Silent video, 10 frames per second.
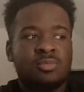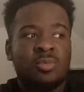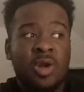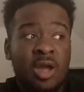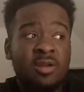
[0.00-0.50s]

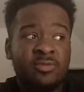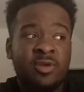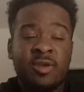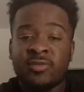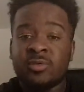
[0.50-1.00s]
Wakanda
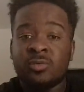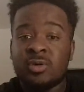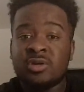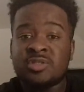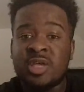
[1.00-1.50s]
Forever
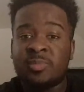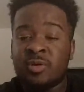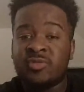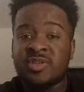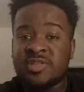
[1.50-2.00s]
was a
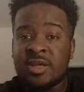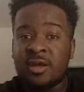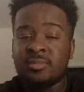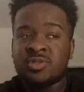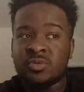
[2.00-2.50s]
perfect setup